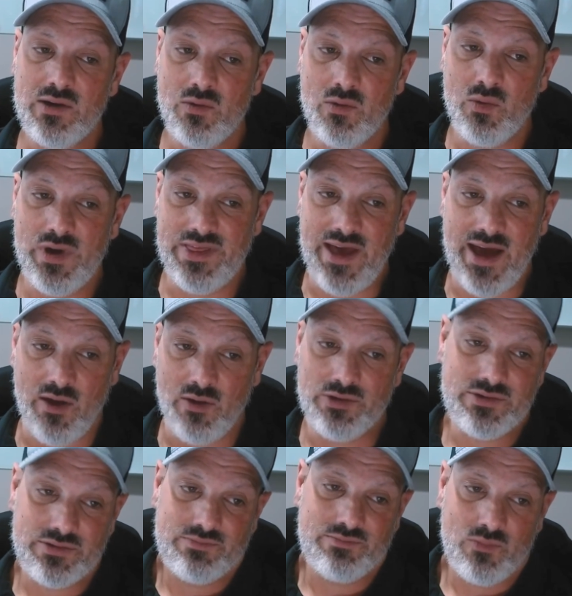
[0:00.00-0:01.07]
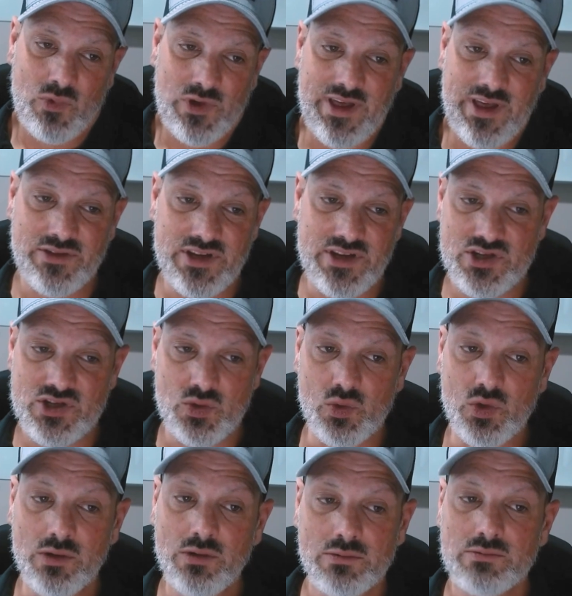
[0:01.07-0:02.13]
without this
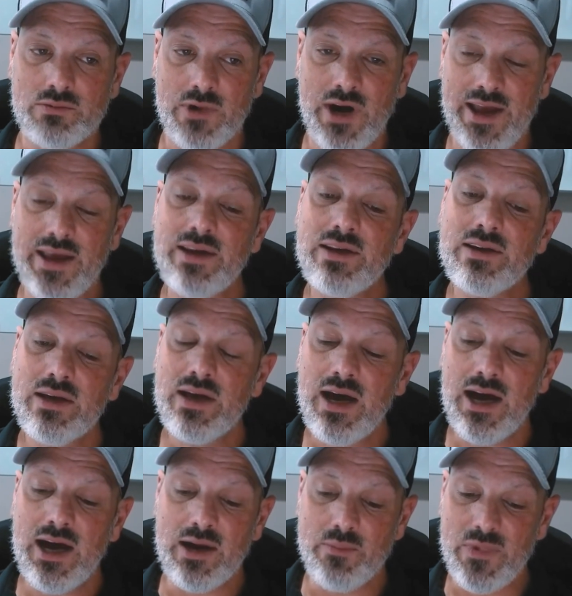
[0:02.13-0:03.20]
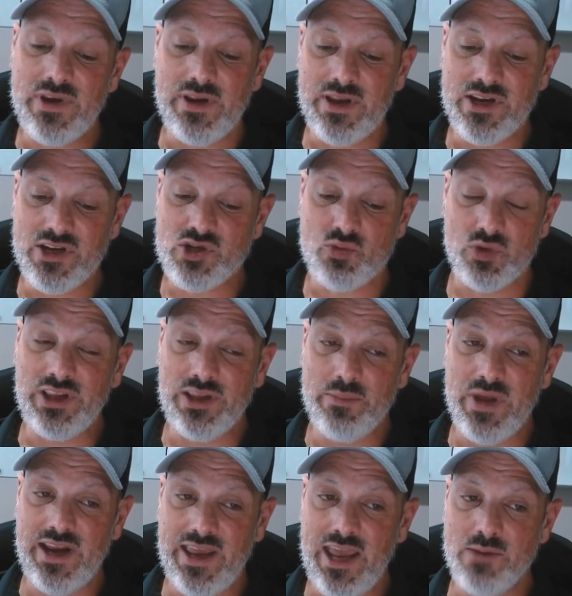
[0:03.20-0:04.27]
tool, right? It has really
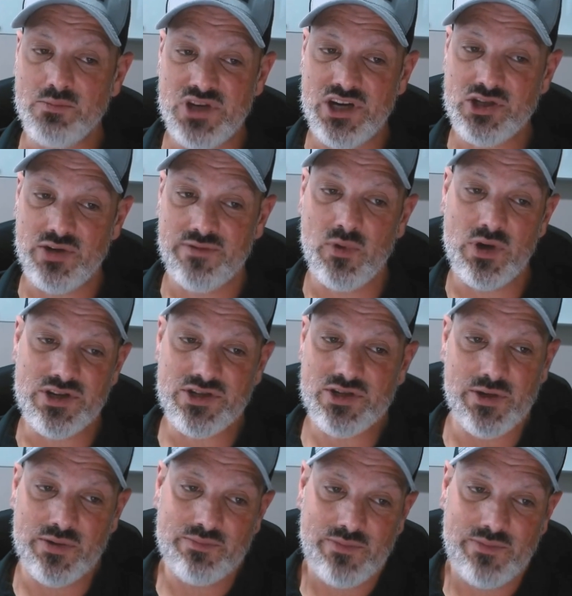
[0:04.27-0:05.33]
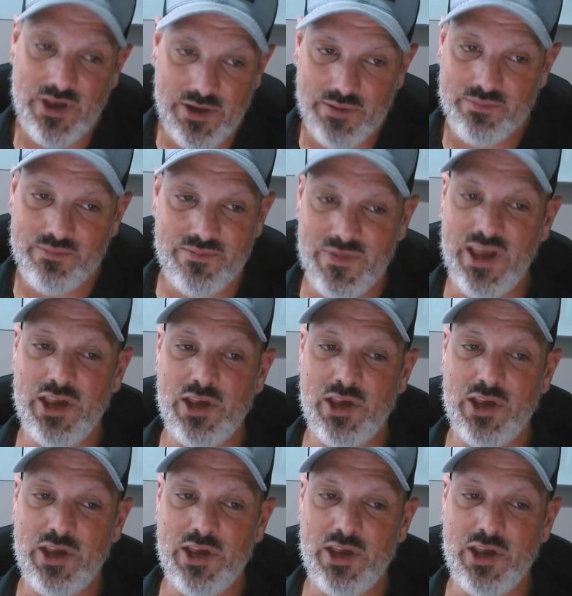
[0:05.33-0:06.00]
been a game changer for us. So, thank